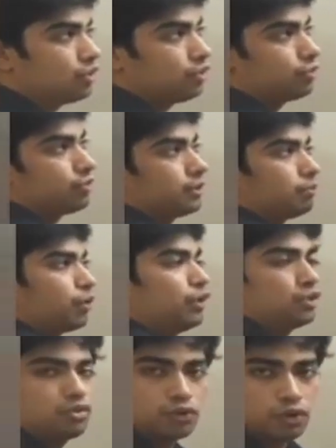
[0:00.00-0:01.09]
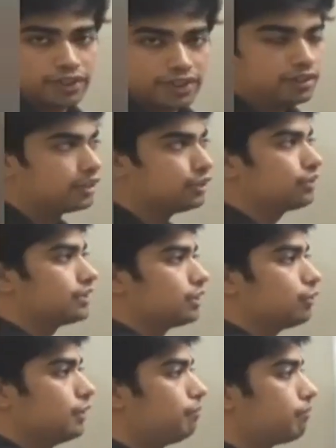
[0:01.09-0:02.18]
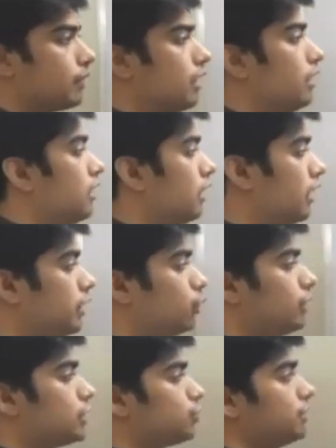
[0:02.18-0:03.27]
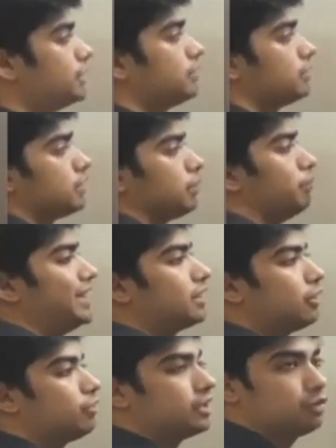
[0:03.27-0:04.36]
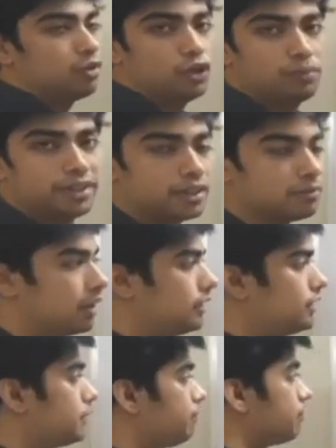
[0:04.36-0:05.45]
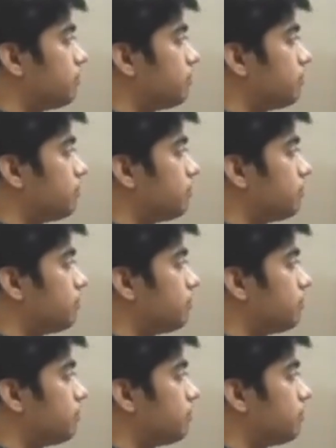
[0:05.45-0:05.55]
of point of contact in your reservoir, and once we make our volumetric balance,